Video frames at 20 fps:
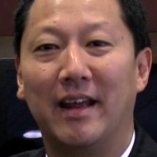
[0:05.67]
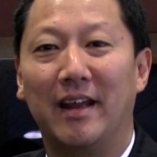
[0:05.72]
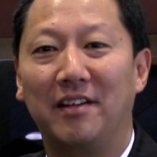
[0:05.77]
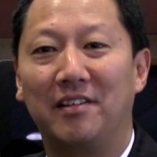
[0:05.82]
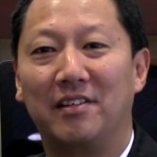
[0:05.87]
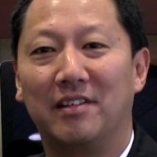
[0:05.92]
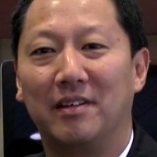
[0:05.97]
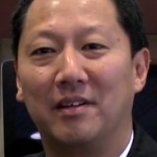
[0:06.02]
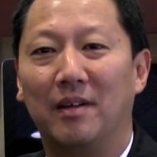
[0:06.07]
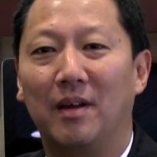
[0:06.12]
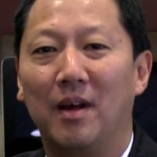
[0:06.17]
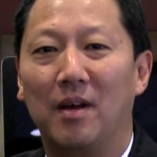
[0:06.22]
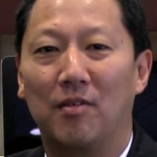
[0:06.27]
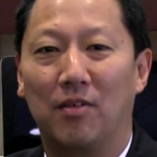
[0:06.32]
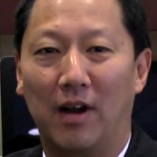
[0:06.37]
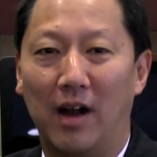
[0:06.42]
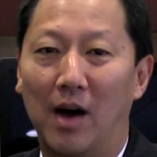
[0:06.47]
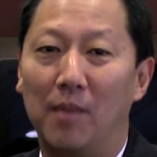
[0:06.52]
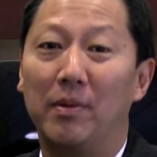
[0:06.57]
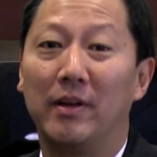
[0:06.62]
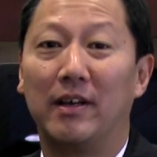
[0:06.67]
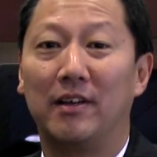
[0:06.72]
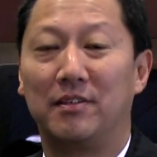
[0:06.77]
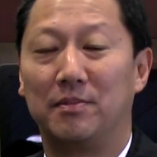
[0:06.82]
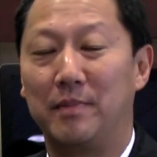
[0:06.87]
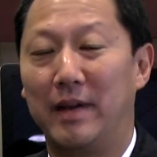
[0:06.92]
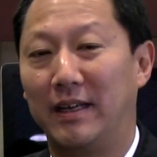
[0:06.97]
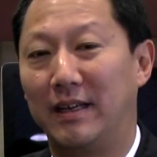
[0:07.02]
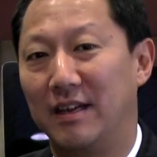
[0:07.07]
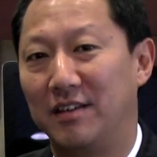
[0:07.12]
Nation, for helping us
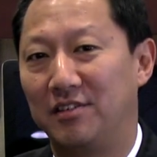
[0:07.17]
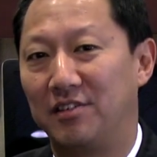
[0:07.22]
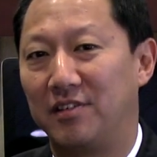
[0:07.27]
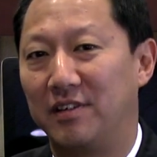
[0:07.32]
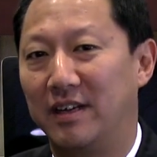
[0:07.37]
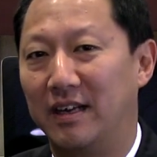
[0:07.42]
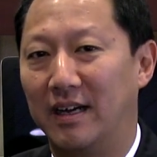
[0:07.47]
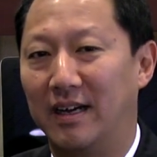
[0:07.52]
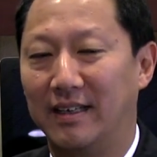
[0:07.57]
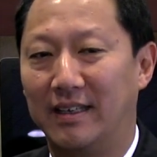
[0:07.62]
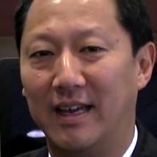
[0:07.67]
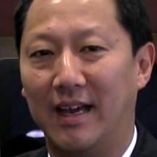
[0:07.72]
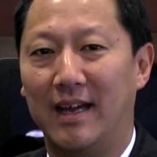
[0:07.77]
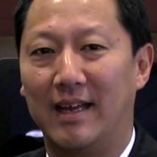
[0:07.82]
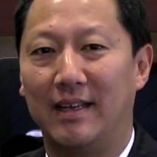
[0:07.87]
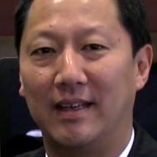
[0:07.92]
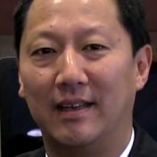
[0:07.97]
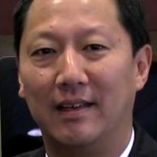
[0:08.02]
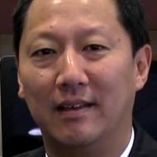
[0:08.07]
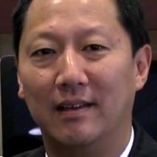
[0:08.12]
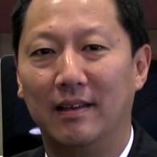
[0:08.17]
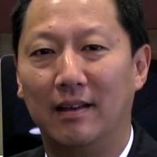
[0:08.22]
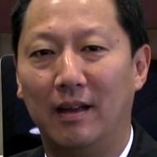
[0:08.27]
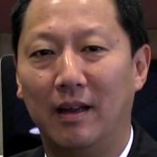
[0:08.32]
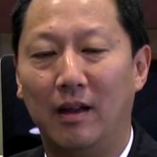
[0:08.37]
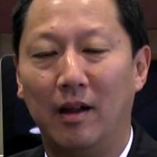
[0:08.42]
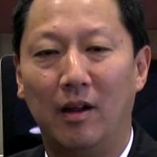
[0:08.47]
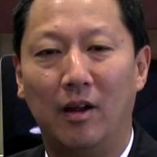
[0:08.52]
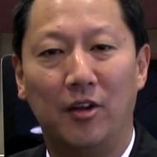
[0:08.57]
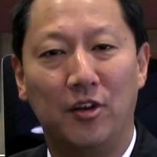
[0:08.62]
make history again.
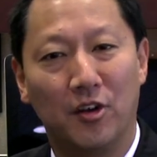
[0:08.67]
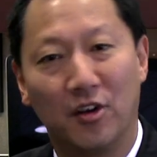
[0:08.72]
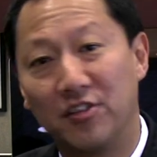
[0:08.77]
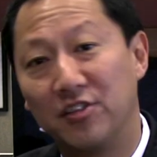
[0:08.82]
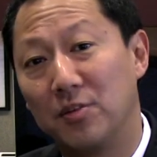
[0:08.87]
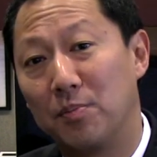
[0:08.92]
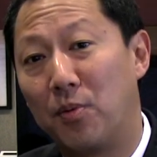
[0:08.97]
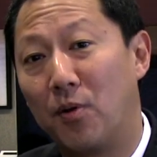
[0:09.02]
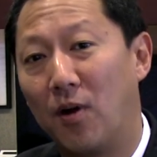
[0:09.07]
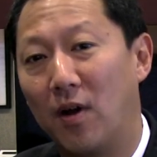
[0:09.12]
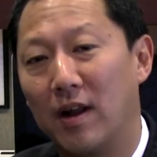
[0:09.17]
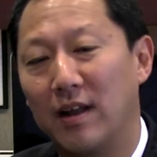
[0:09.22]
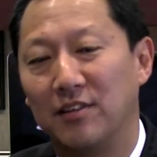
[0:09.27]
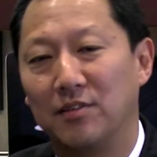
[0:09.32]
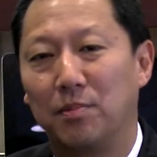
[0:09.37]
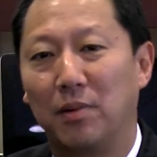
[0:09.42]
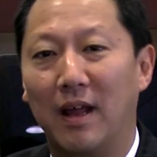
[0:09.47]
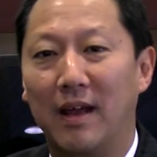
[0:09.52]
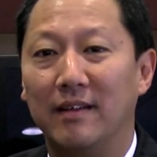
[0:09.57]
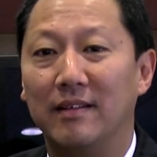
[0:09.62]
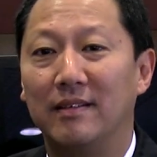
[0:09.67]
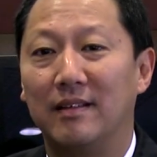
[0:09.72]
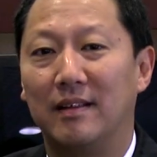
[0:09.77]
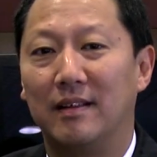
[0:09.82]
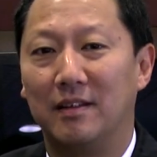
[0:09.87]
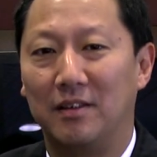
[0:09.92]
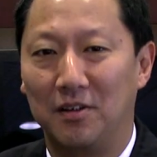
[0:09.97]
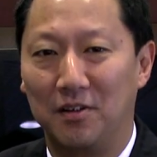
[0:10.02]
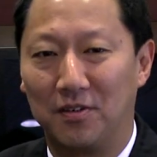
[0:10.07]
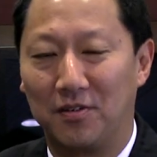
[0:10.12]
Your support has placed
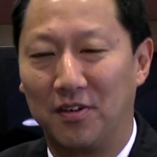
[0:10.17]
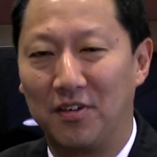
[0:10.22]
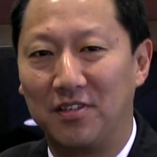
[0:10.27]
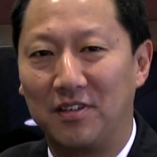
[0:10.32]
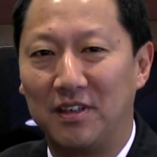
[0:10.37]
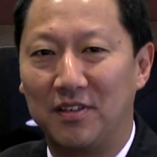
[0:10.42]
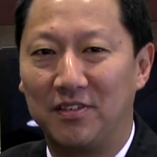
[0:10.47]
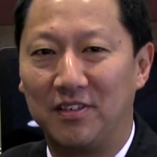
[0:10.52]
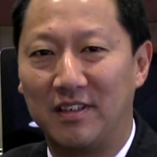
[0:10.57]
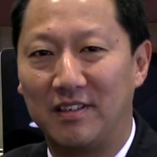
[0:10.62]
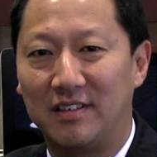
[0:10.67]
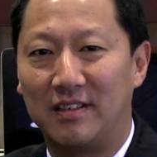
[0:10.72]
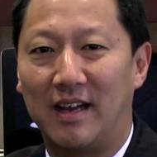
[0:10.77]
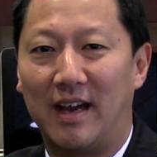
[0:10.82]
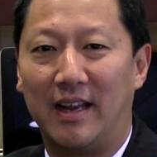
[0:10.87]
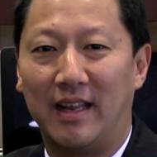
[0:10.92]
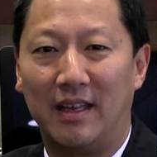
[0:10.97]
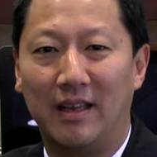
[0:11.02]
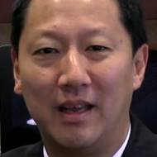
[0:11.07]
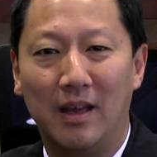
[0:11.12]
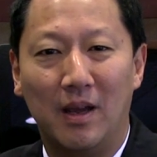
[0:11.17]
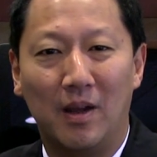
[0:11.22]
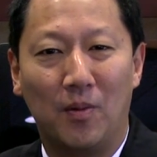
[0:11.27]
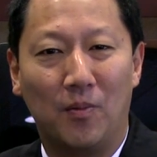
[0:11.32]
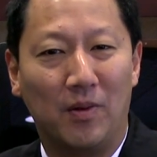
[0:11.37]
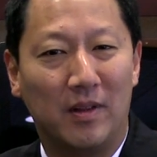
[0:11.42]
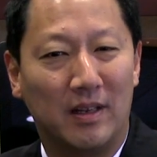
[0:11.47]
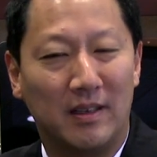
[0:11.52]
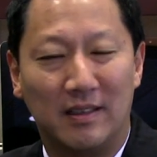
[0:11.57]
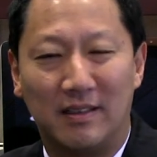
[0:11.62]
the University of Cincinnati
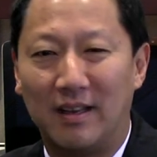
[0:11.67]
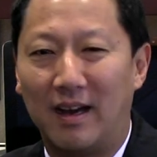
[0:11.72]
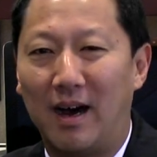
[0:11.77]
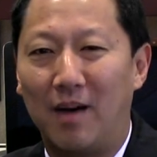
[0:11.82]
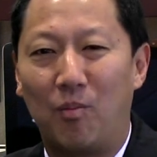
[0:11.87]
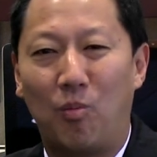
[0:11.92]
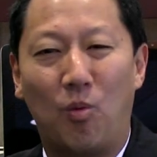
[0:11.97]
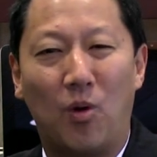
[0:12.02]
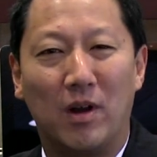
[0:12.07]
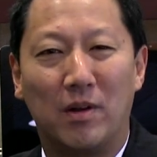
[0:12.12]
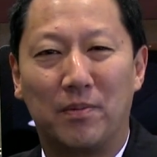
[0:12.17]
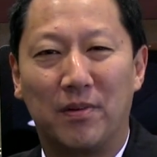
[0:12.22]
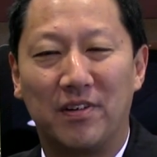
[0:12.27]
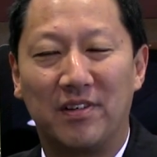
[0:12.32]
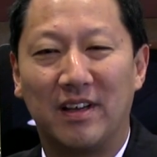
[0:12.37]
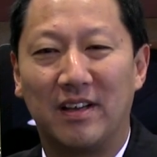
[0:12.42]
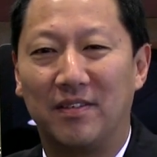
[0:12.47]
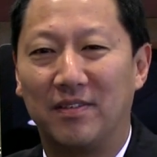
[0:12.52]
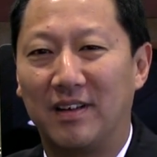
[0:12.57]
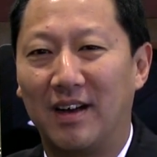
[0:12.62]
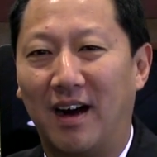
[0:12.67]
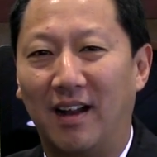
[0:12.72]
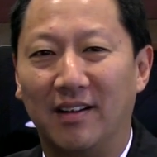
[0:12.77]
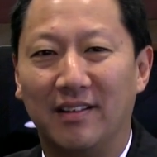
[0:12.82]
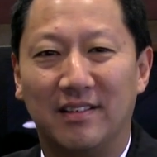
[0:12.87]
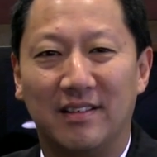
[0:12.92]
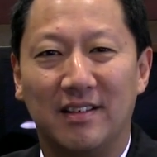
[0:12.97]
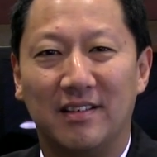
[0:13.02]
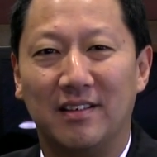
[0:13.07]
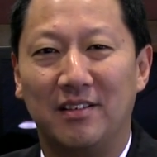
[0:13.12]
within the top 1% of
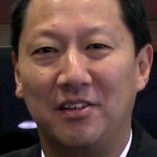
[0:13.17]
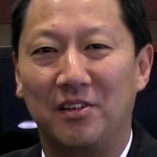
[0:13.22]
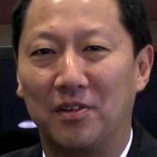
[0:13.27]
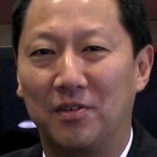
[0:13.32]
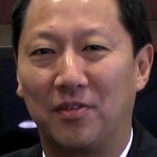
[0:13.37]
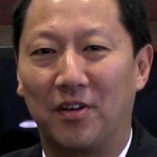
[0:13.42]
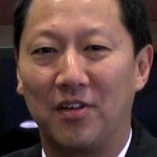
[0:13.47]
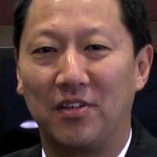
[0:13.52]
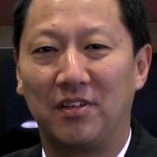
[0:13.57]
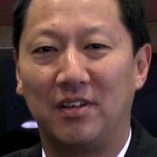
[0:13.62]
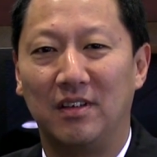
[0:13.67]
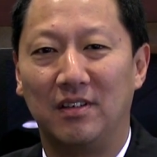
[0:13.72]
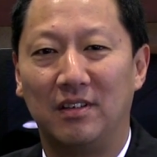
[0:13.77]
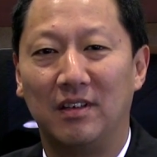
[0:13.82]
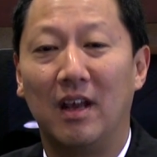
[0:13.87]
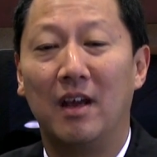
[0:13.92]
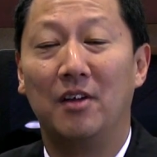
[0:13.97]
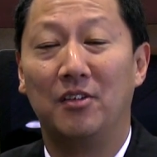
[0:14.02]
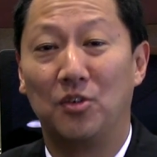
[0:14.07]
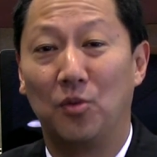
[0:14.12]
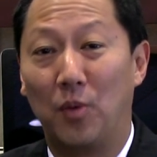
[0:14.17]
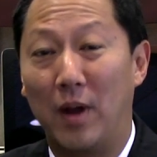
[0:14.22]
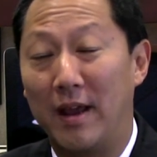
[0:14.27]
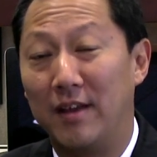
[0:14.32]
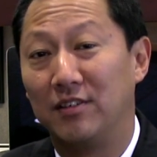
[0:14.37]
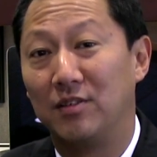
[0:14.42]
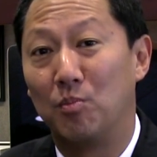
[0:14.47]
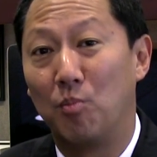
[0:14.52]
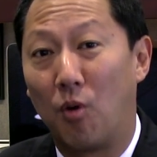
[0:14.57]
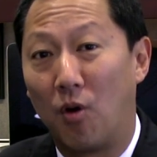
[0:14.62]
colleges and universities to
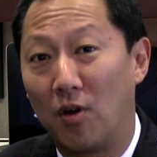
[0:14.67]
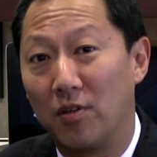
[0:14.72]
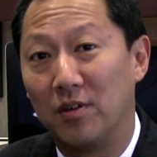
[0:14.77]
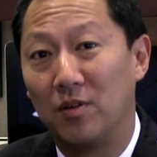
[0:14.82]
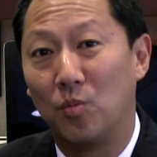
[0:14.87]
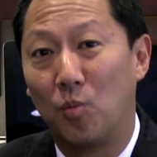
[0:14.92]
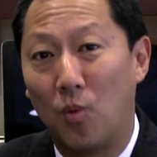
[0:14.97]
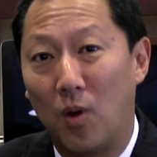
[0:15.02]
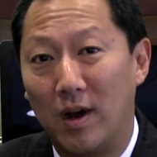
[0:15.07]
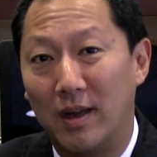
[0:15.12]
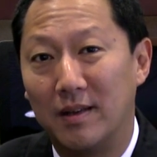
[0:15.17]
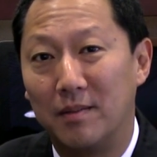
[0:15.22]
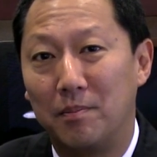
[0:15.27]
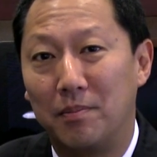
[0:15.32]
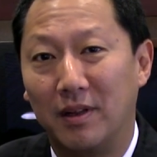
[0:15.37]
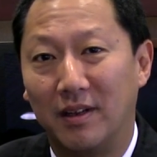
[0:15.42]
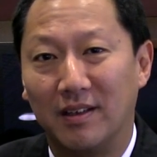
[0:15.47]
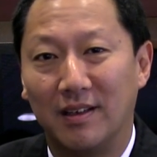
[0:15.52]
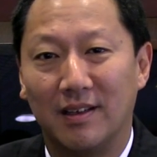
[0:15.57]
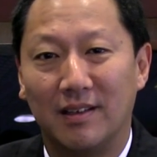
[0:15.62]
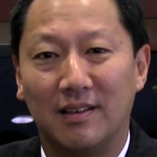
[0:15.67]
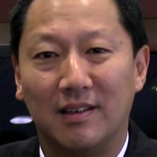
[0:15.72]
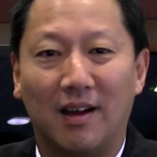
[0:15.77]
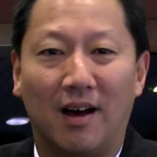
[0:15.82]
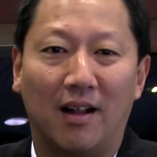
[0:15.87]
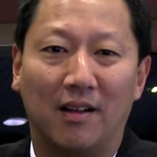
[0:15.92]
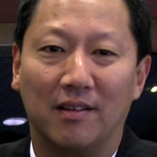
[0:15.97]
raise more than $1 billion.